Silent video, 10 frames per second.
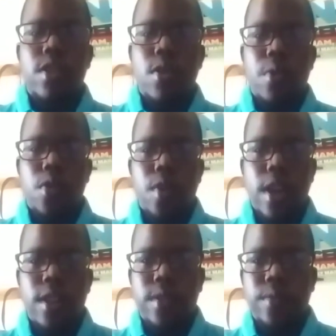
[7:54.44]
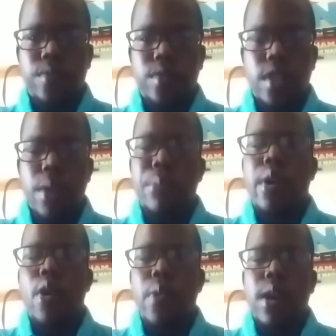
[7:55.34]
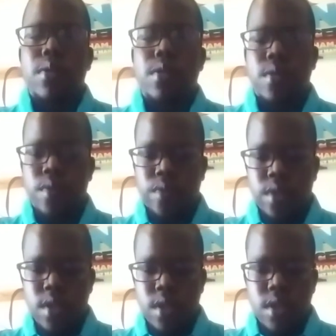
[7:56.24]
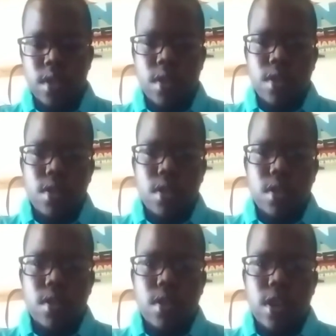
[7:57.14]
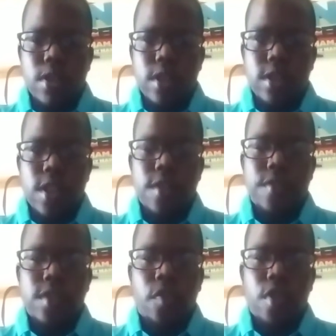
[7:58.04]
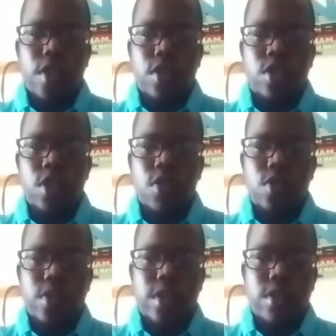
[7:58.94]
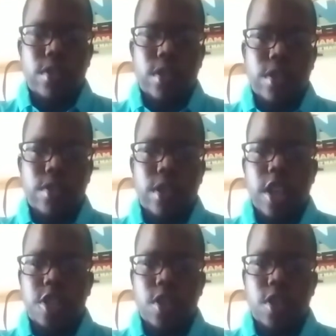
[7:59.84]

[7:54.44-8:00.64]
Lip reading: Where you're at, and build wealth. Even if it's for your children or the next